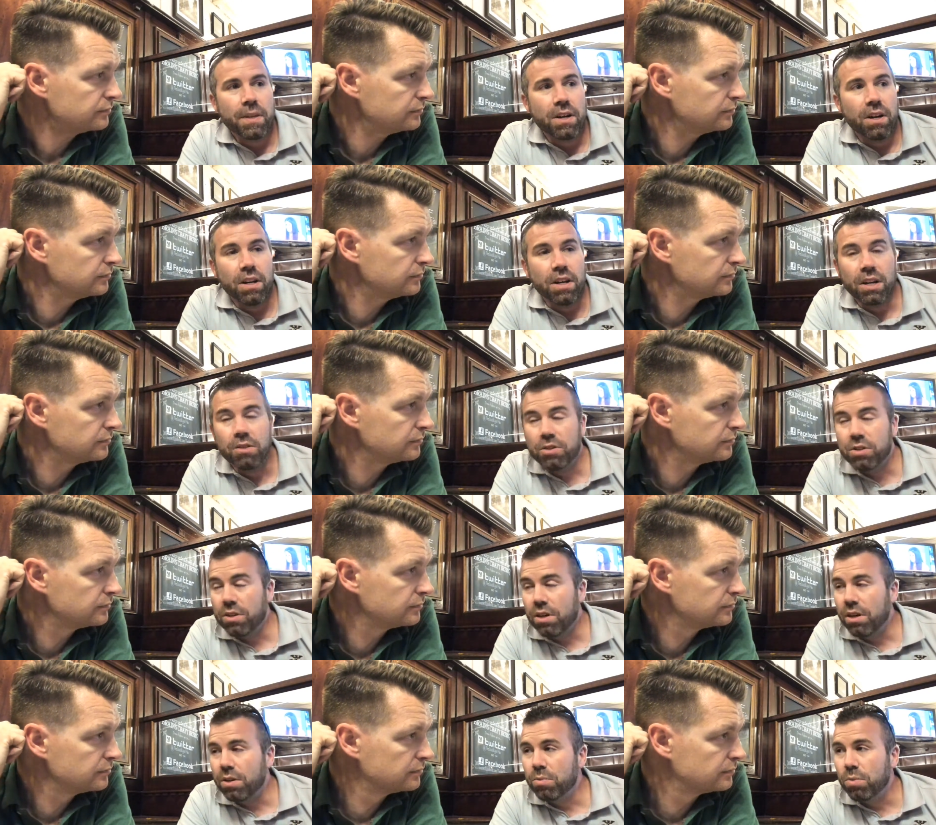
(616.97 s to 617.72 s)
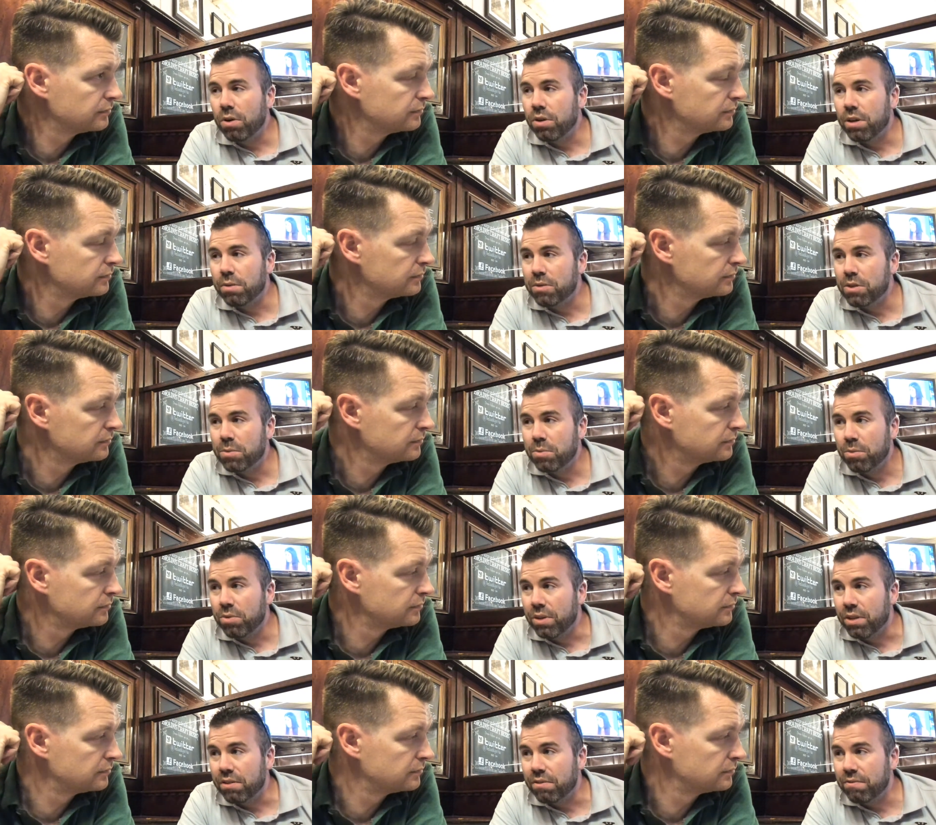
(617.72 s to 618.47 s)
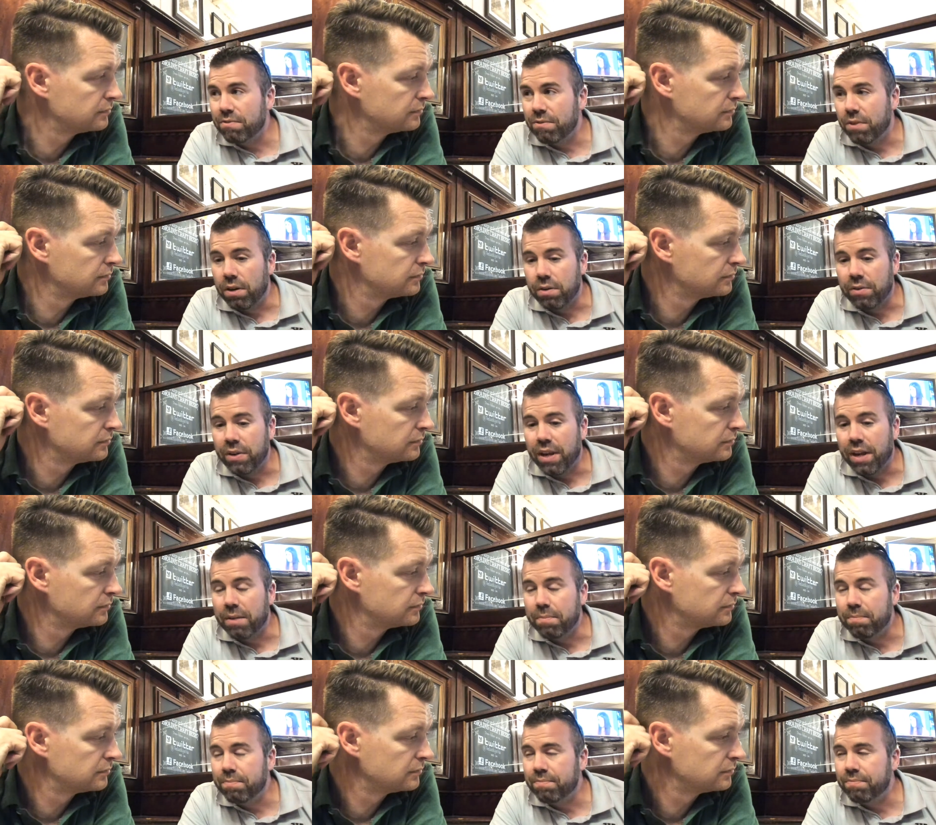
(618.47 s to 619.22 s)
Speaker 1: I woke up this morning at 5
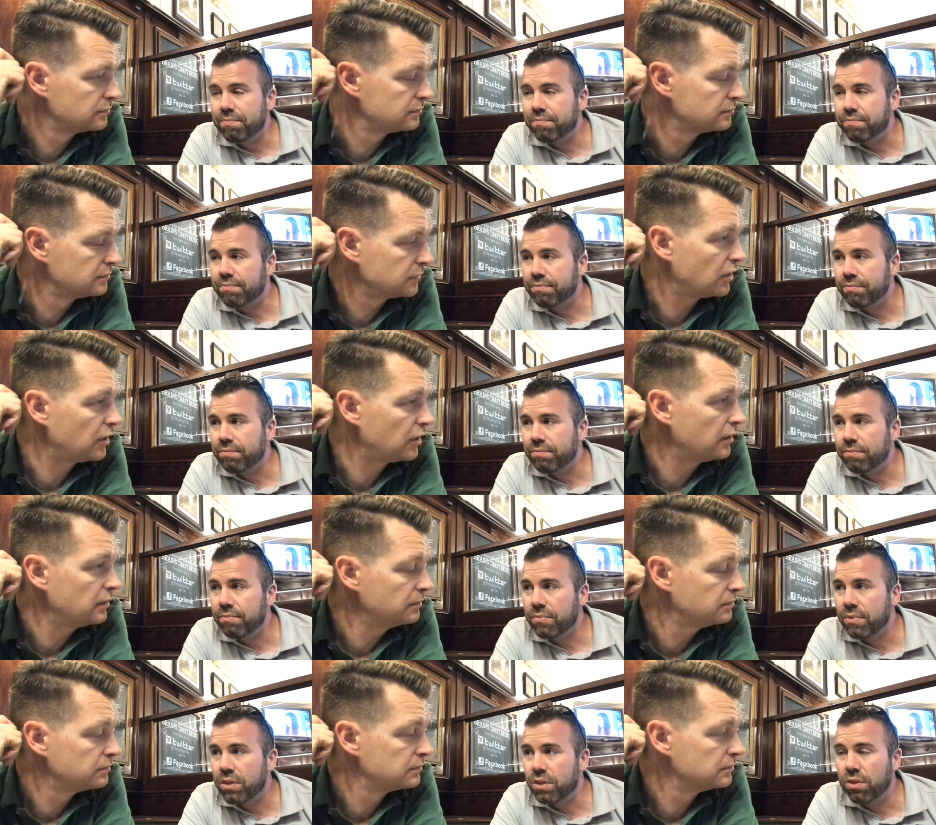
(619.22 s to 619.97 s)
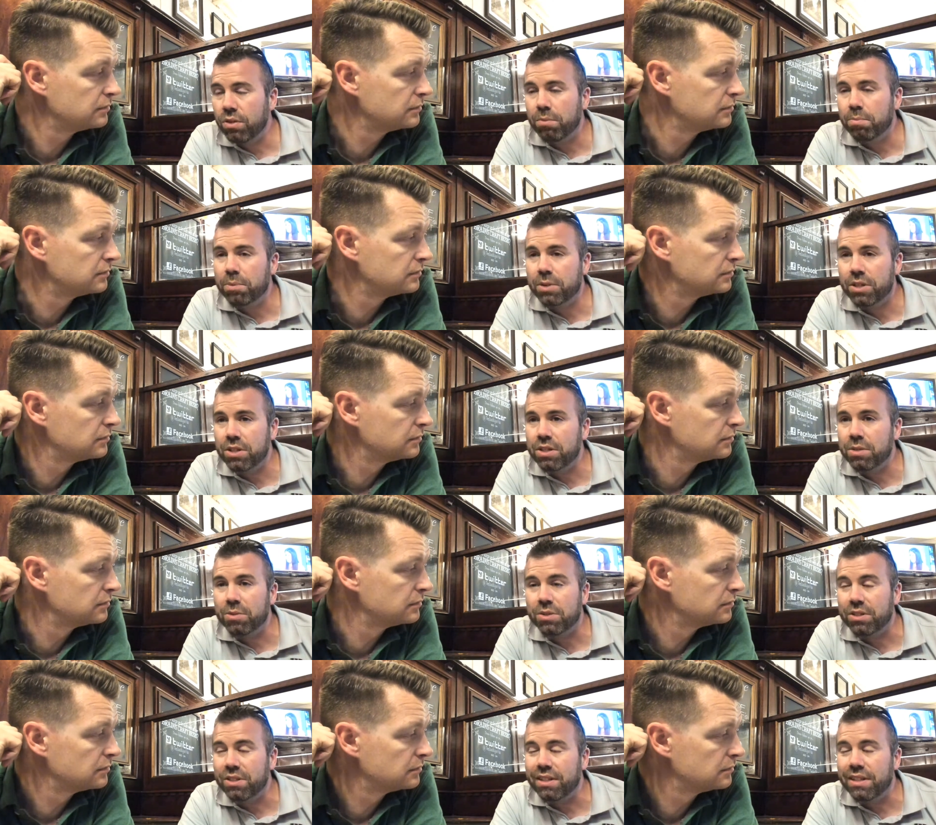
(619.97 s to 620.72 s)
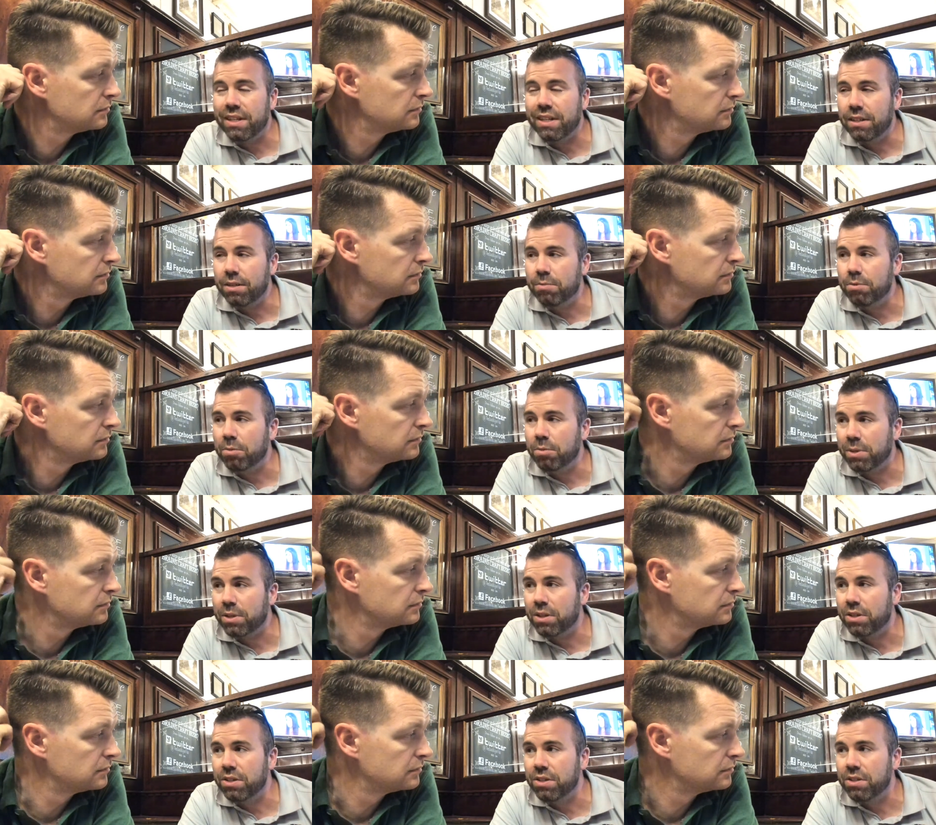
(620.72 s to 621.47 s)
a.m. Okay. Not because I was going to get up, but
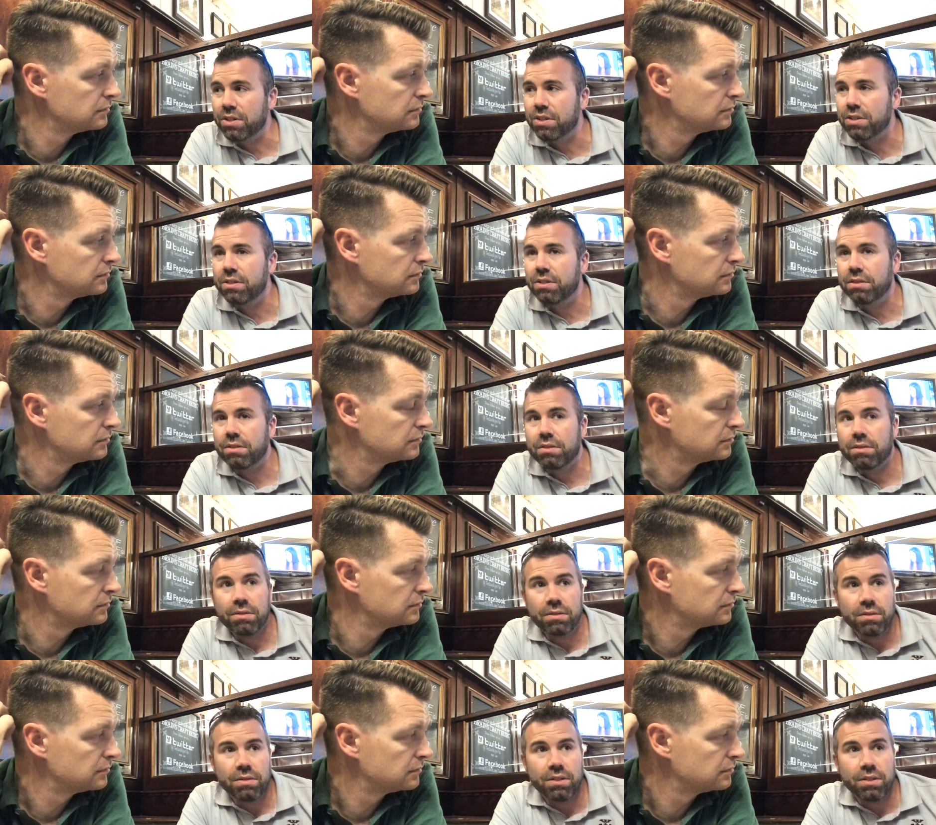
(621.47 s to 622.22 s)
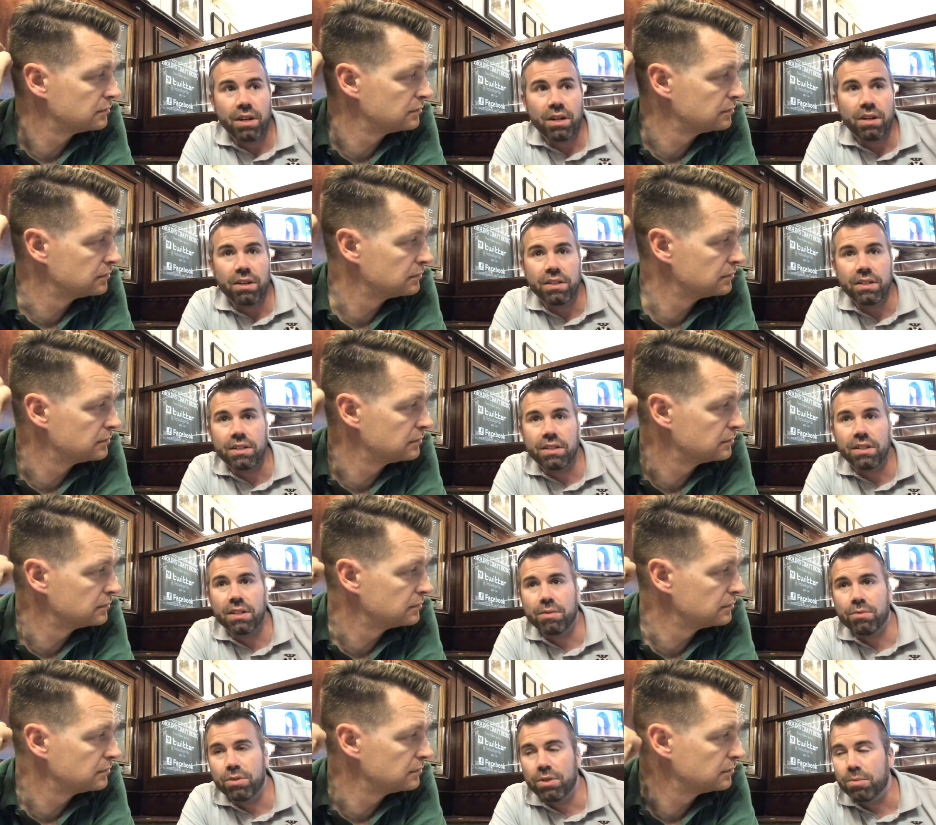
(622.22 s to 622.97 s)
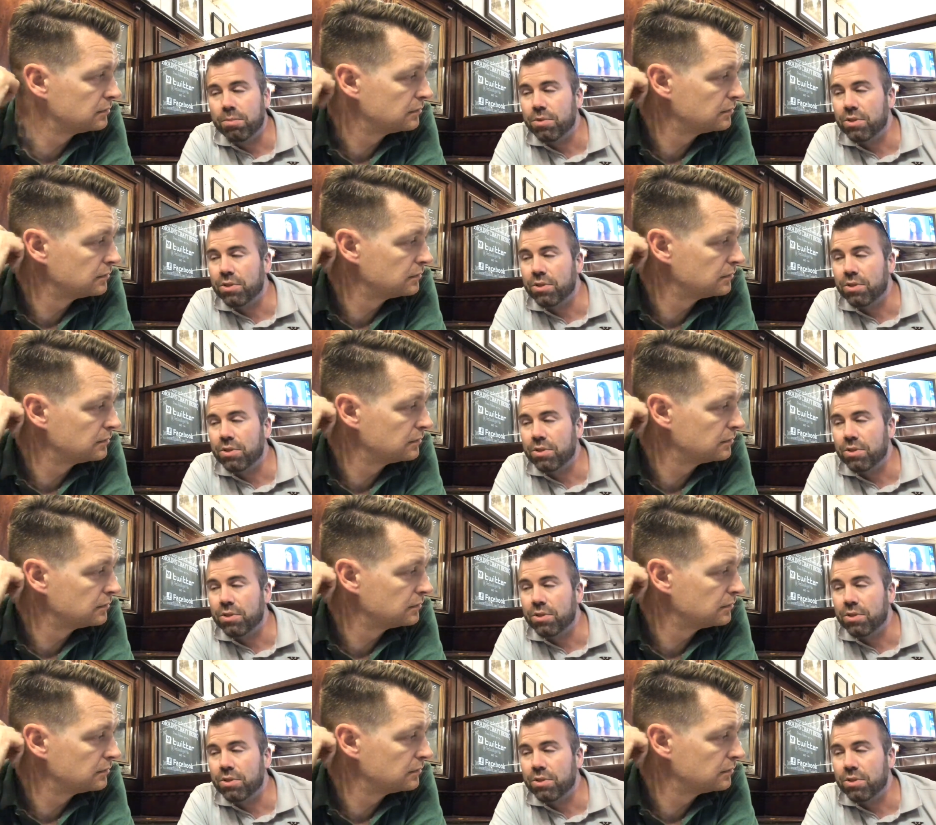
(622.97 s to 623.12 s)
because the lights in the room were